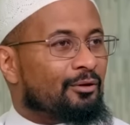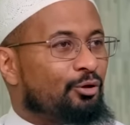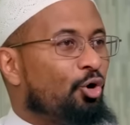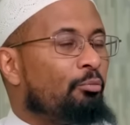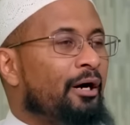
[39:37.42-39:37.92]

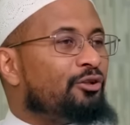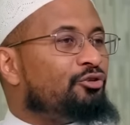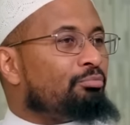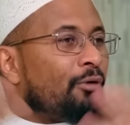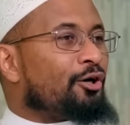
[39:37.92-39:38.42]
No
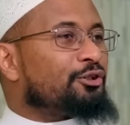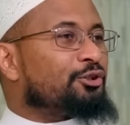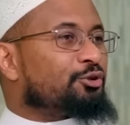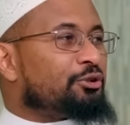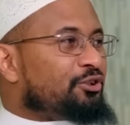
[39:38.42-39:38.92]
mud,
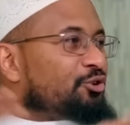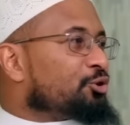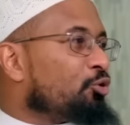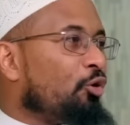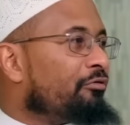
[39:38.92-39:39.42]
moss, trees
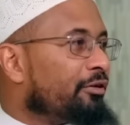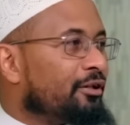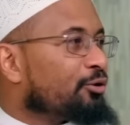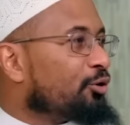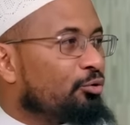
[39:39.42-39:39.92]
grew over it.
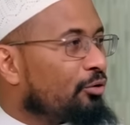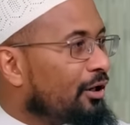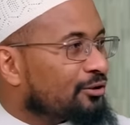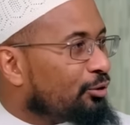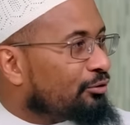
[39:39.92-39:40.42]
There are no
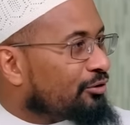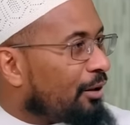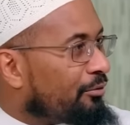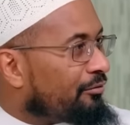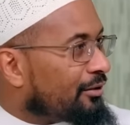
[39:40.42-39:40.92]
rocks all on
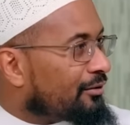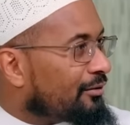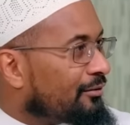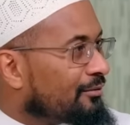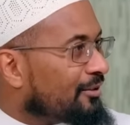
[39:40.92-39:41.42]
top of it.
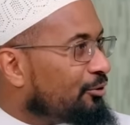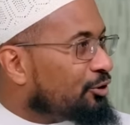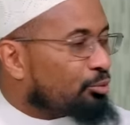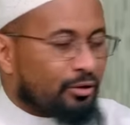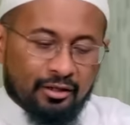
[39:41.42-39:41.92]
So you
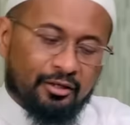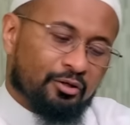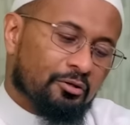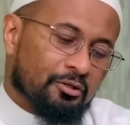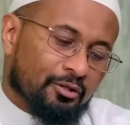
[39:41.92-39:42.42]
just want to like
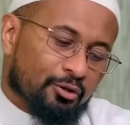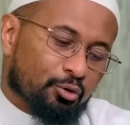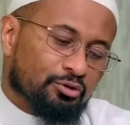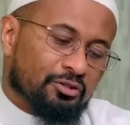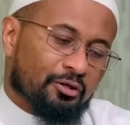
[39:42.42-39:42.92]

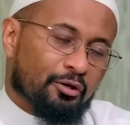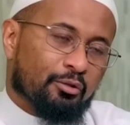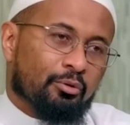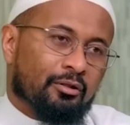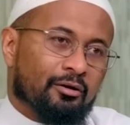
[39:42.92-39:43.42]
cruise the earth
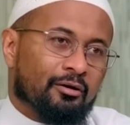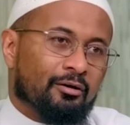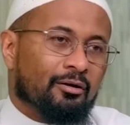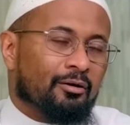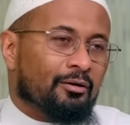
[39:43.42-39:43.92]
with
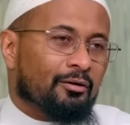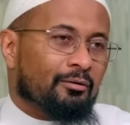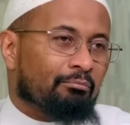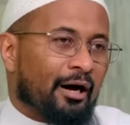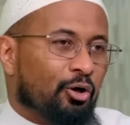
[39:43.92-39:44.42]
your
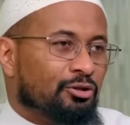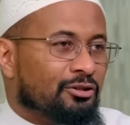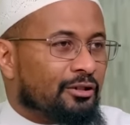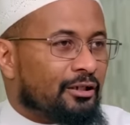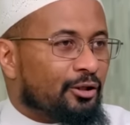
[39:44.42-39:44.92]

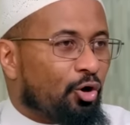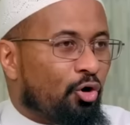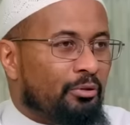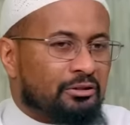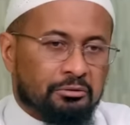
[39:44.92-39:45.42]
mouse at
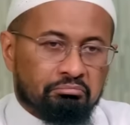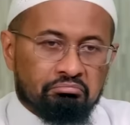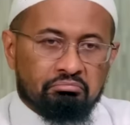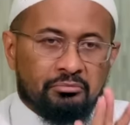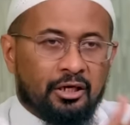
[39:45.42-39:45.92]
home and say,
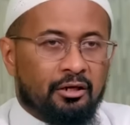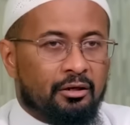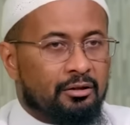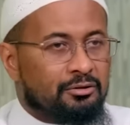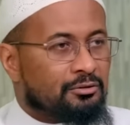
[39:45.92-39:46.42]
there
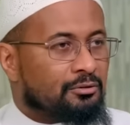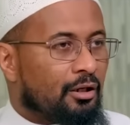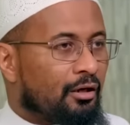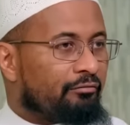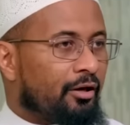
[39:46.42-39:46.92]
it is,
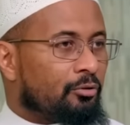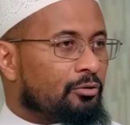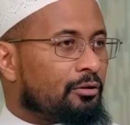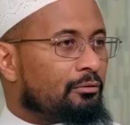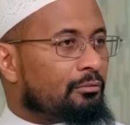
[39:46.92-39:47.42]
I found it.